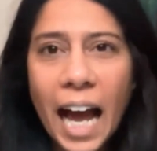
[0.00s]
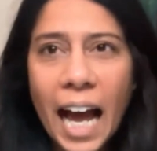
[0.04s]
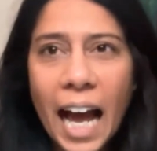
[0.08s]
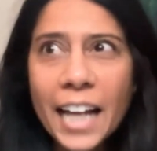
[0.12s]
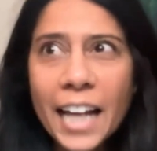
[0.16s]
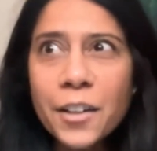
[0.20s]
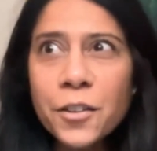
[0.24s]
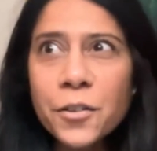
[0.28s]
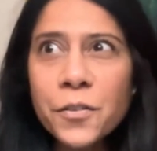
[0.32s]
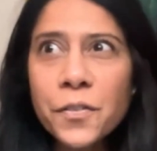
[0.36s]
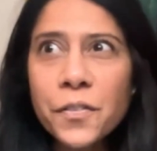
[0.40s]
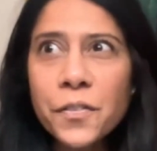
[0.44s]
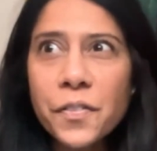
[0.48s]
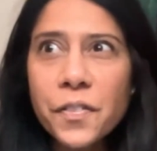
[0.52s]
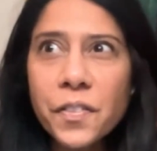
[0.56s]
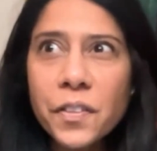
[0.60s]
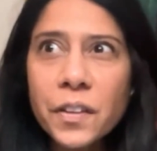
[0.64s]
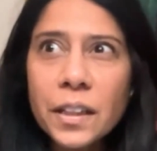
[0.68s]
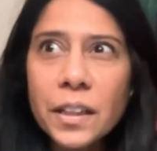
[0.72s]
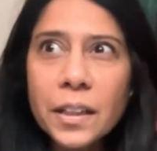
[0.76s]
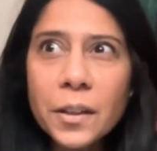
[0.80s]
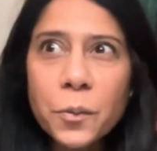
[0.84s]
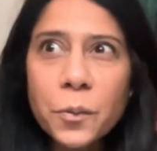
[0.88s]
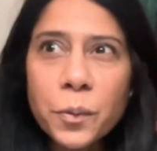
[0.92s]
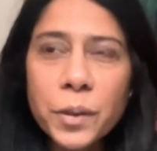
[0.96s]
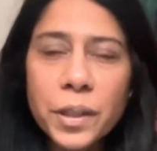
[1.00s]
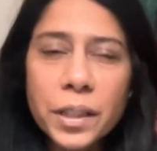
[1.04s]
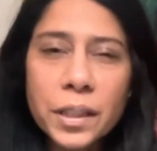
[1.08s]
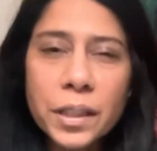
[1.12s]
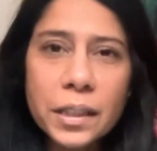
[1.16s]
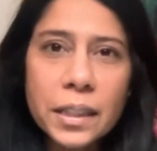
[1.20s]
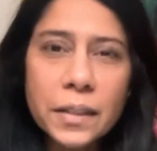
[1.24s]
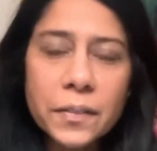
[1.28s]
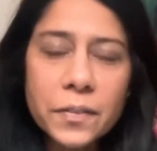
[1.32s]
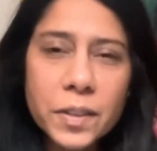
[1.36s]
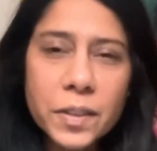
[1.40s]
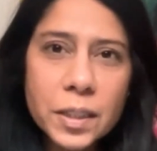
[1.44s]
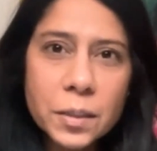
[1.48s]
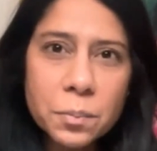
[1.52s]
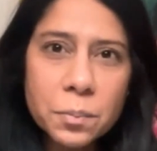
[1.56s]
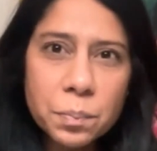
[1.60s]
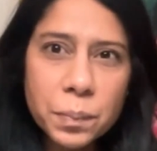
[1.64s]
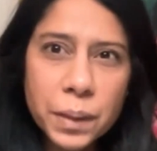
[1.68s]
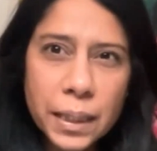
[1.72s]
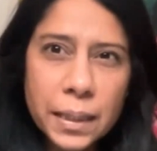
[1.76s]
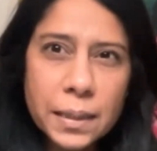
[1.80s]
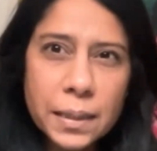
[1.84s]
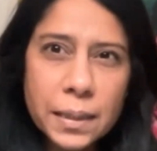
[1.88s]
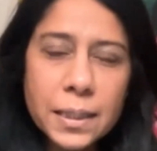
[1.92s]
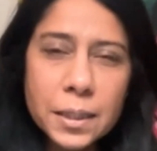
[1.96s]
I don't think we give
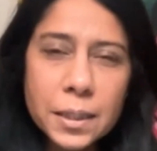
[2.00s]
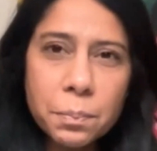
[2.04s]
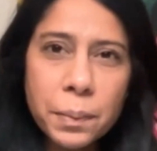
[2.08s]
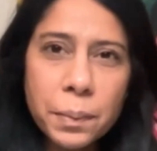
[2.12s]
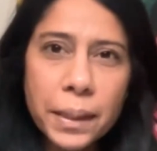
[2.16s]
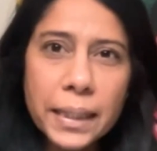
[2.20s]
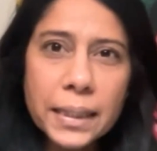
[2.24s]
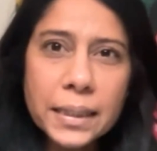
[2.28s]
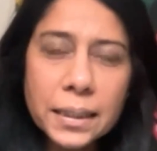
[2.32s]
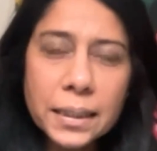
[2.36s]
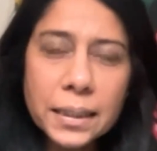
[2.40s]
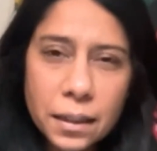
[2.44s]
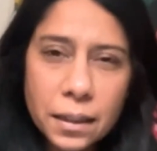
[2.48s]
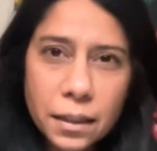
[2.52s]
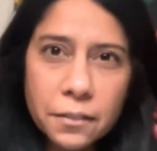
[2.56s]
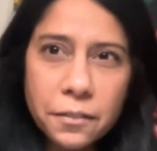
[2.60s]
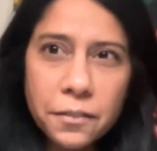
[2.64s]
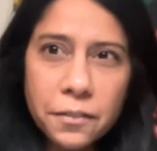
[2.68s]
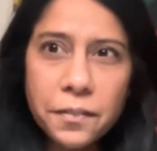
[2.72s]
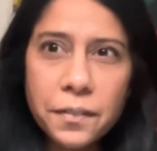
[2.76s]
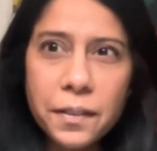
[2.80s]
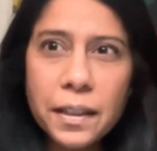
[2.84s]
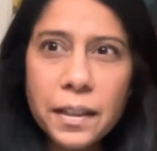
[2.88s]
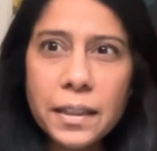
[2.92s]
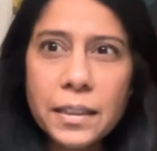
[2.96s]
kids space enough